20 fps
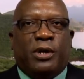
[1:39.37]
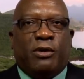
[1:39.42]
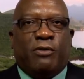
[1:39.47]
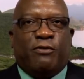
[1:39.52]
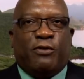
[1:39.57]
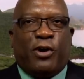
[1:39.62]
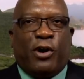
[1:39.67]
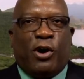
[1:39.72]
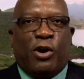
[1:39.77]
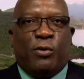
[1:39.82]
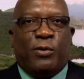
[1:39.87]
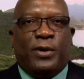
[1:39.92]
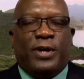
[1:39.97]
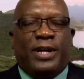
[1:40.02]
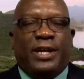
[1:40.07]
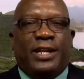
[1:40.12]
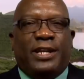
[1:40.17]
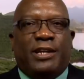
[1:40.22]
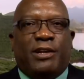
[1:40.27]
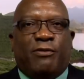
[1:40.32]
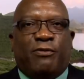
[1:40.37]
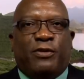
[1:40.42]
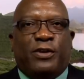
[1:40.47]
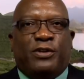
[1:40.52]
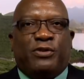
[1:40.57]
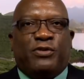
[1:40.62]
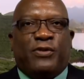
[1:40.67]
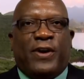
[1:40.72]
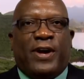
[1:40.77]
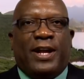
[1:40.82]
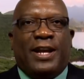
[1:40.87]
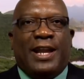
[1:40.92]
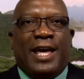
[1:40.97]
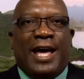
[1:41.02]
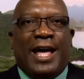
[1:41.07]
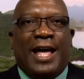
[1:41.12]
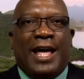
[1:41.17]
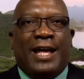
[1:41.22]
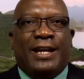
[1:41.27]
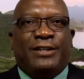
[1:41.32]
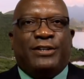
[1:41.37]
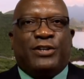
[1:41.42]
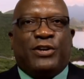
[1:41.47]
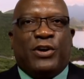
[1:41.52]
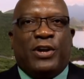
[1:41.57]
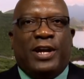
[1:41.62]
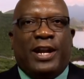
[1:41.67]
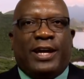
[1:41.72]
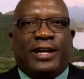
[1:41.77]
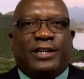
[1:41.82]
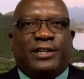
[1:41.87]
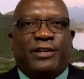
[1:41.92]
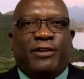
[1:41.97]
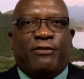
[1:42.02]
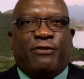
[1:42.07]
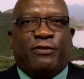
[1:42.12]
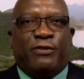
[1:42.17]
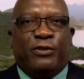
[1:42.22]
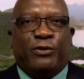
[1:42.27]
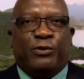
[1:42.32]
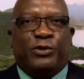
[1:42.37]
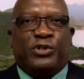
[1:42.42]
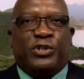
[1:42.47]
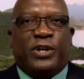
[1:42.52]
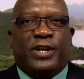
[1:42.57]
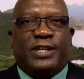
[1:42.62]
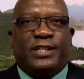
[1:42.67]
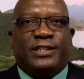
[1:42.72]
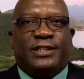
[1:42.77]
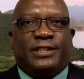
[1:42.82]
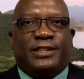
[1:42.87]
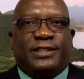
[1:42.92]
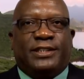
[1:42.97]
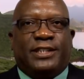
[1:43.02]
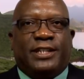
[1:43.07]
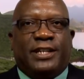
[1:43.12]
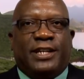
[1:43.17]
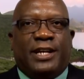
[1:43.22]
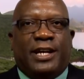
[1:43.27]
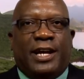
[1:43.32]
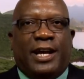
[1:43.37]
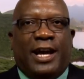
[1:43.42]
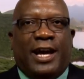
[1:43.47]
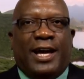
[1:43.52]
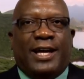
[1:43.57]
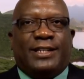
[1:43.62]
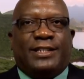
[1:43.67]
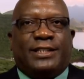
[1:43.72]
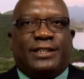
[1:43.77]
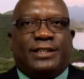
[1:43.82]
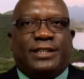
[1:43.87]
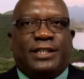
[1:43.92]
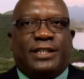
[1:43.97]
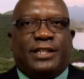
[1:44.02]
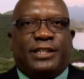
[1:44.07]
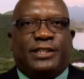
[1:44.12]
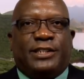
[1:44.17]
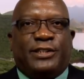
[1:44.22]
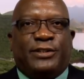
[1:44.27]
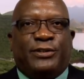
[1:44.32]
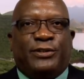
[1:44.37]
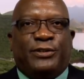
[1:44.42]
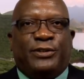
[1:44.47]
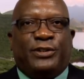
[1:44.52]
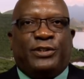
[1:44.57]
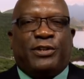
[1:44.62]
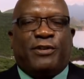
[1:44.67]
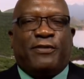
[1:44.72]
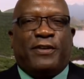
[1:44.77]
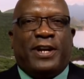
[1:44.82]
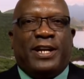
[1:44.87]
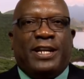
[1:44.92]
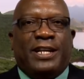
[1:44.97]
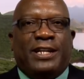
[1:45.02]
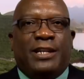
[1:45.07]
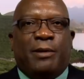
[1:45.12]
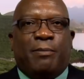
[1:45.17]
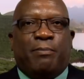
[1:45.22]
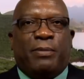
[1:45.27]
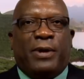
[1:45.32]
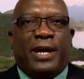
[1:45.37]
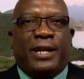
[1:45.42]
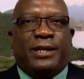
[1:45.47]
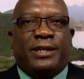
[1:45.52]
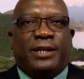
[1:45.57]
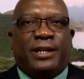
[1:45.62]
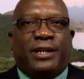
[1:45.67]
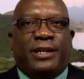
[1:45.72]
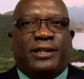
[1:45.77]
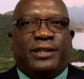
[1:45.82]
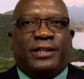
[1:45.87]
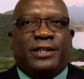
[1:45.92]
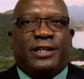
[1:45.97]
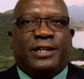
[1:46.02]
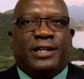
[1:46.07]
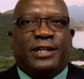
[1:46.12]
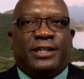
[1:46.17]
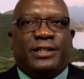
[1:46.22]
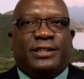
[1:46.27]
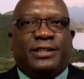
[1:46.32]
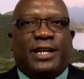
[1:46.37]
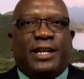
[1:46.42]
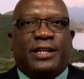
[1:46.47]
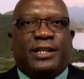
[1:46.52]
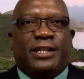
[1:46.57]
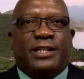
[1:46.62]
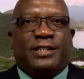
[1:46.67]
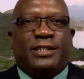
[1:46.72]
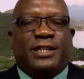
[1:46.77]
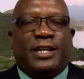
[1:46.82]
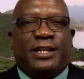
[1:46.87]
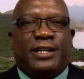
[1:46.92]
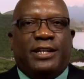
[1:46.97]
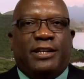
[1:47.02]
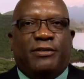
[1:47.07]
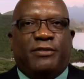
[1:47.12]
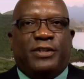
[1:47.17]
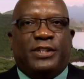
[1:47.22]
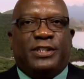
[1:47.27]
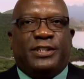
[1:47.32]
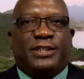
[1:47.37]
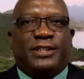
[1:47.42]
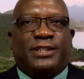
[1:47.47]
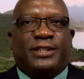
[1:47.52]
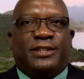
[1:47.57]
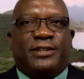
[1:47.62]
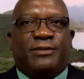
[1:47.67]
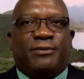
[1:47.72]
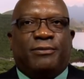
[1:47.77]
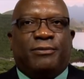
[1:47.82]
for our individual and collective futures as citizens of an independent St. Kitts and Nevis.